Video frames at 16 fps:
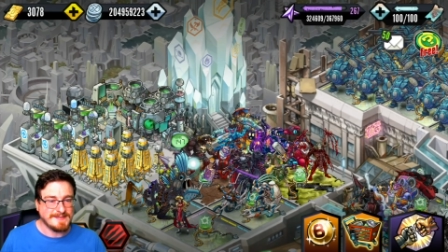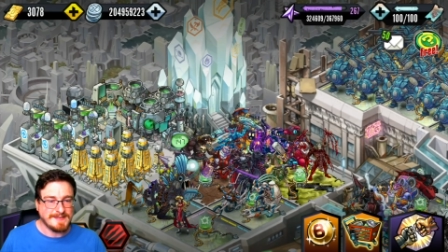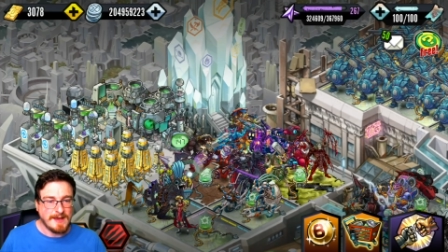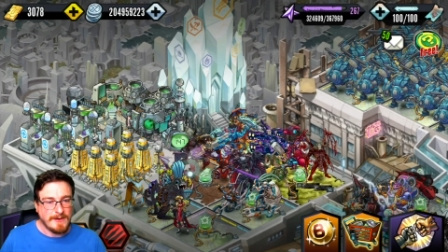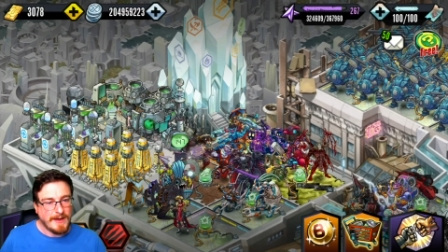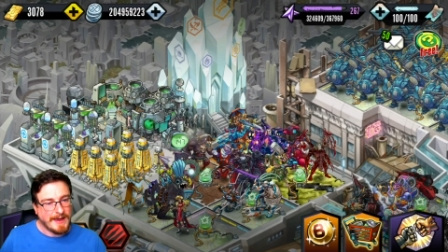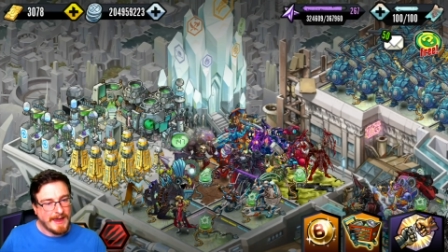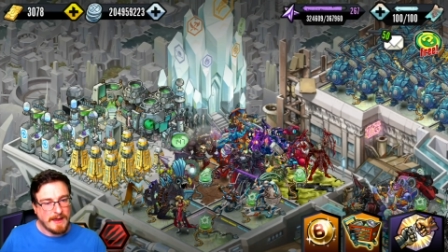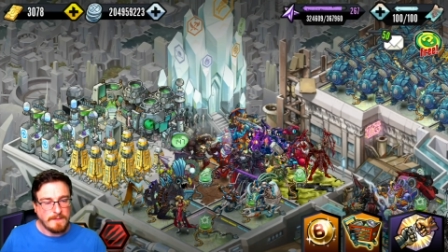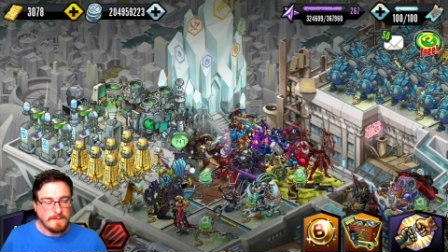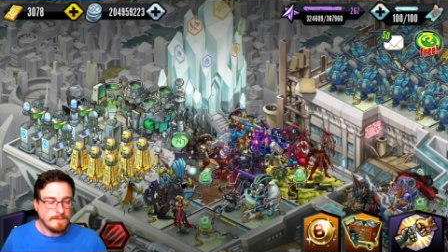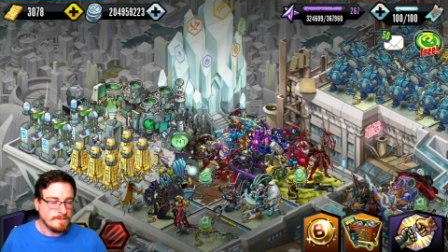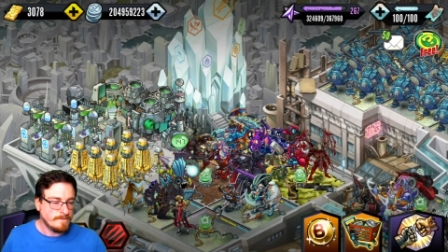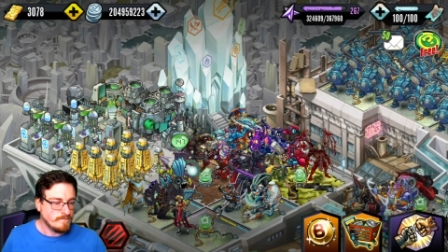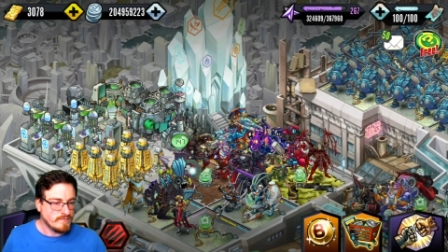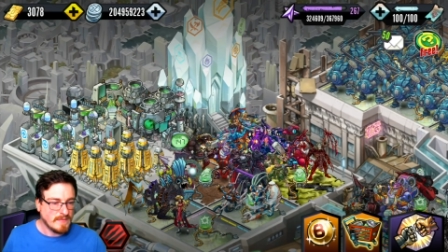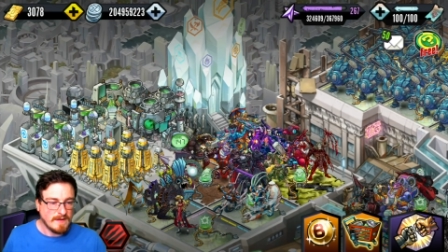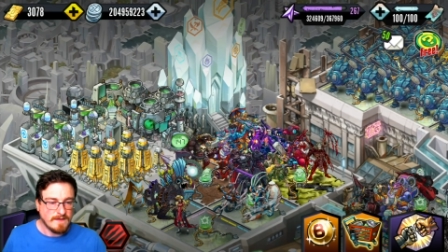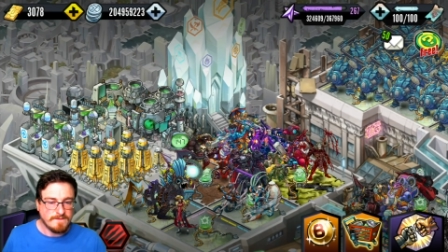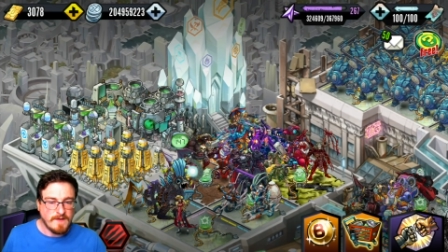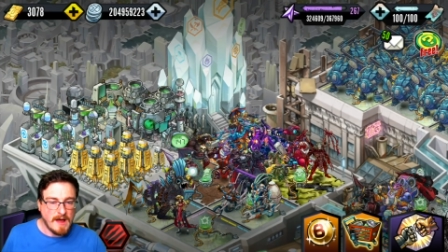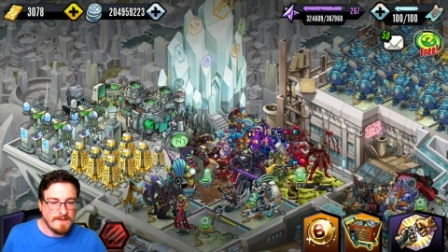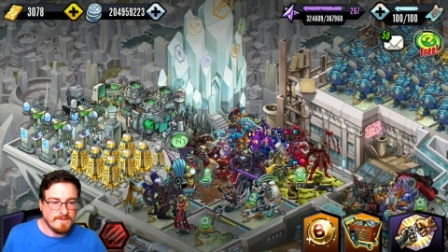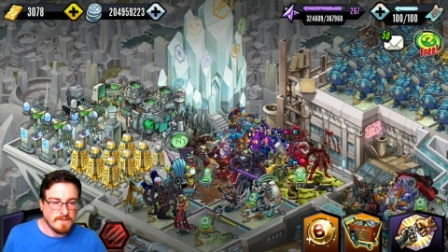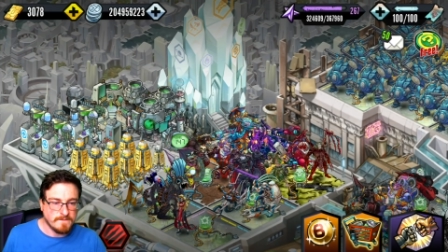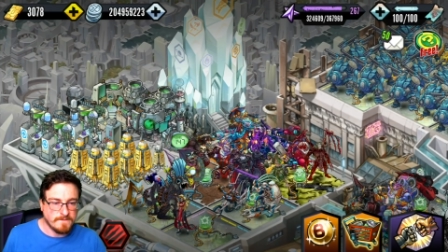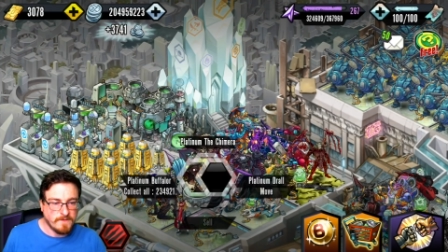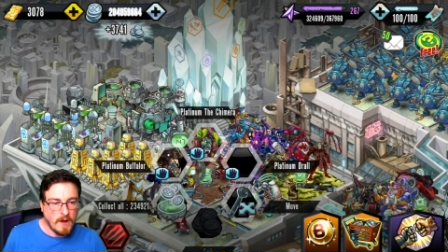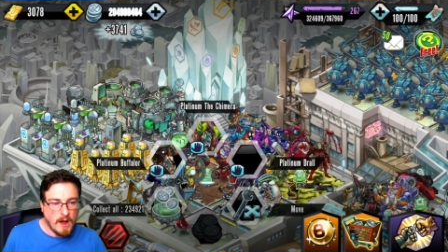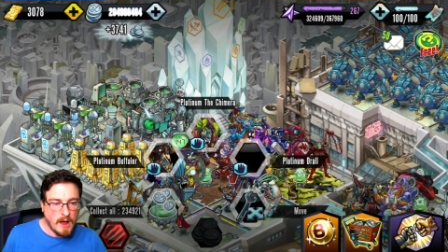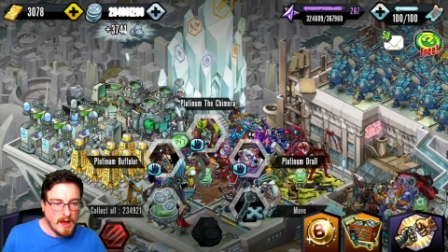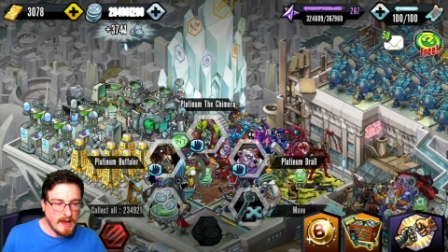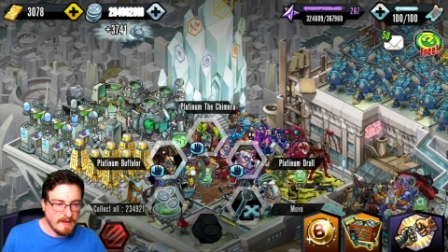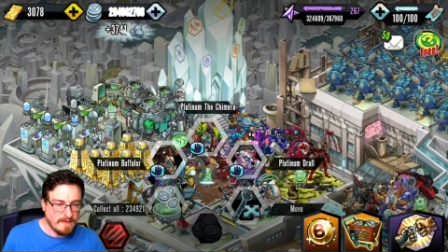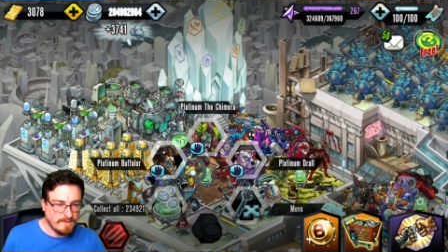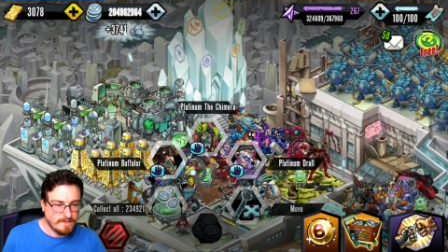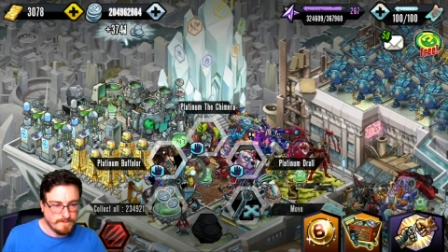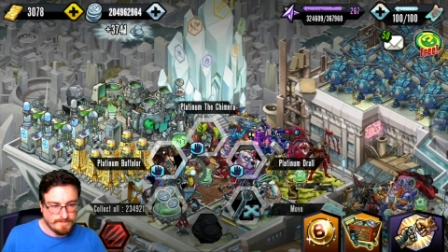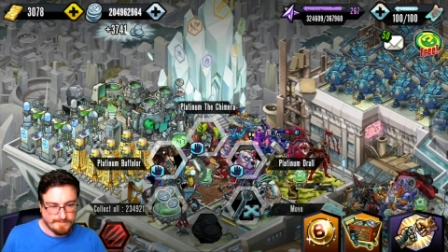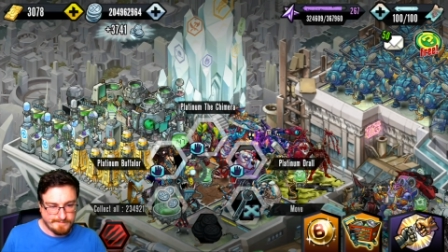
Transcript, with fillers: So, again, 5 from 5.